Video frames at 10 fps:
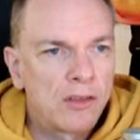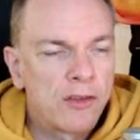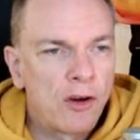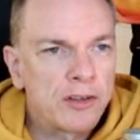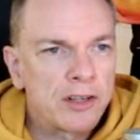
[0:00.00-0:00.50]

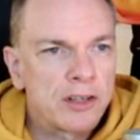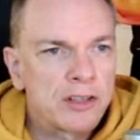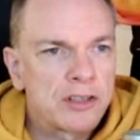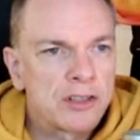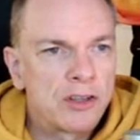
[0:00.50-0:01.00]
Thought
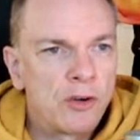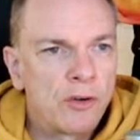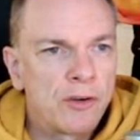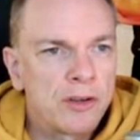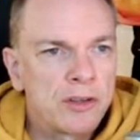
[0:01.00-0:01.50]

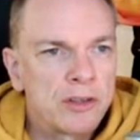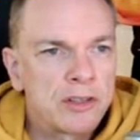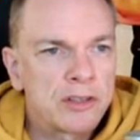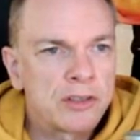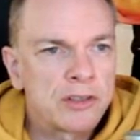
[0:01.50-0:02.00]
senor,
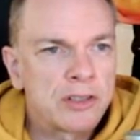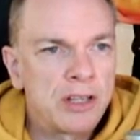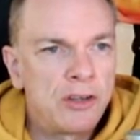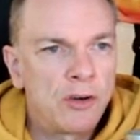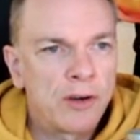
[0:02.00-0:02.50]

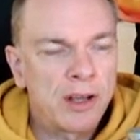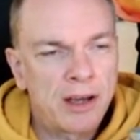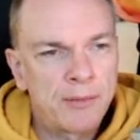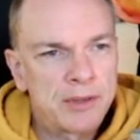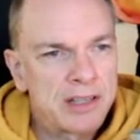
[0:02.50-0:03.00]
Senora,
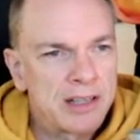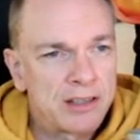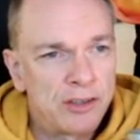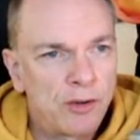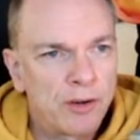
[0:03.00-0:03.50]
I would say
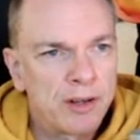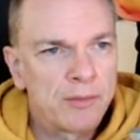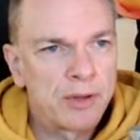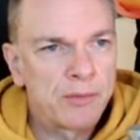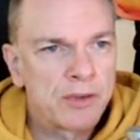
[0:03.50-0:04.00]
Senora,
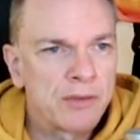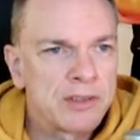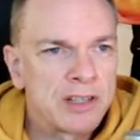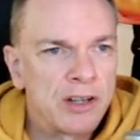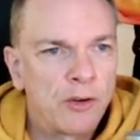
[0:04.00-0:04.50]
but
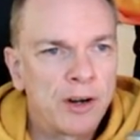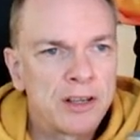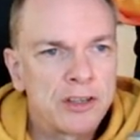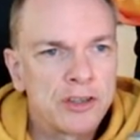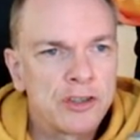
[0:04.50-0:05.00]

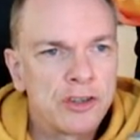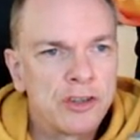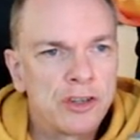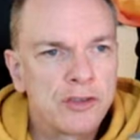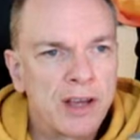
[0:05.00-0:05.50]
Senora
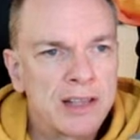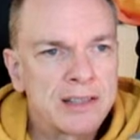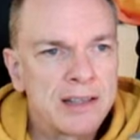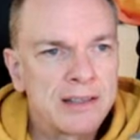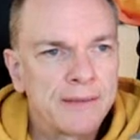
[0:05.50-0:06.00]
should
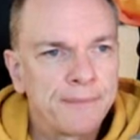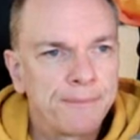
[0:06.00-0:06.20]
translate.